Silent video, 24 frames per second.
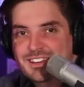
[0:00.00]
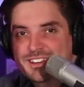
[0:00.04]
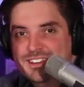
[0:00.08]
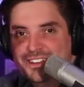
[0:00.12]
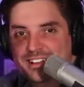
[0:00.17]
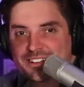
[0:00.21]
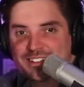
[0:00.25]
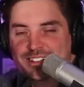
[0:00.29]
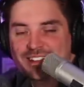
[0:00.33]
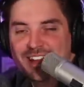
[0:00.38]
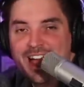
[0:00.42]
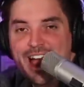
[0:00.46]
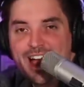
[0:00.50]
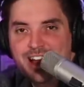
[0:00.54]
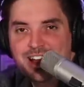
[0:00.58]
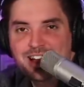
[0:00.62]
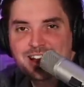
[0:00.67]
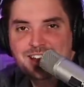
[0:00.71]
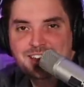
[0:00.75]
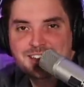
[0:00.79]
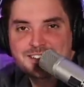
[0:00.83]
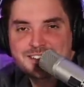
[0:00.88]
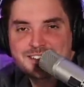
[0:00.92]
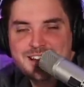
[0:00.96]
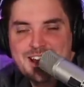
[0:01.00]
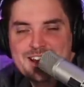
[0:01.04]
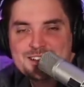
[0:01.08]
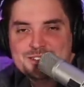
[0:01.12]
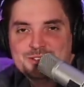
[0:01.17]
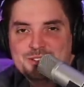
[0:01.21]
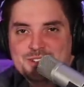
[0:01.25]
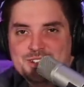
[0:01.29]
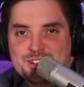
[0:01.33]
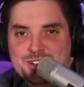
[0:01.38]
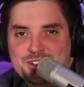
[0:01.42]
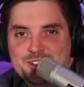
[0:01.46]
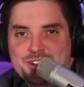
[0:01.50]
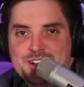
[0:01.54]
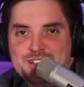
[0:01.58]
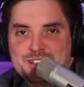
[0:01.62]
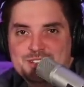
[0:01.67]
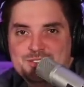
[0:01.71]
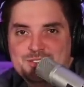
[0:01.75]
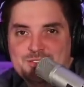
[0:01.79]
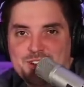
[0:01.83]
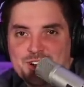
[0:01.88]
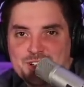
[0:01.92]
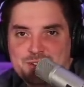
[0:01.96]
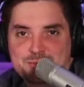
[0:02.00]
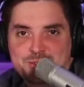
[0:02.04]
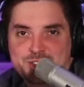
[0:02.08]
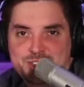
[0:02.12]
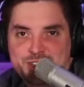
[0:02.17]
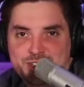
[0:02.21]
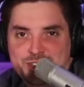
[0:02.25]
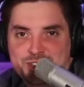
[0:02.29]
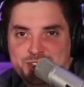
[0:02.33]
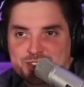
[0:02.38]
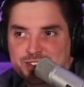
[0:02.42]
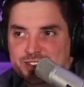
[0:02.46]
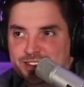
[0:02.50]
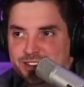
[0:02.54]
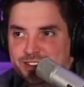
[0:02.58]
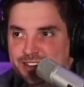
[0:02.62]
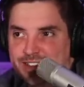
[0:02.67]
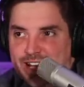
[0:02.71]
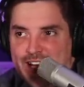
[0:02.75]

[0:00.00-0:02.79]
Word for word: their dad, their dad is one of the greatest fucking musicians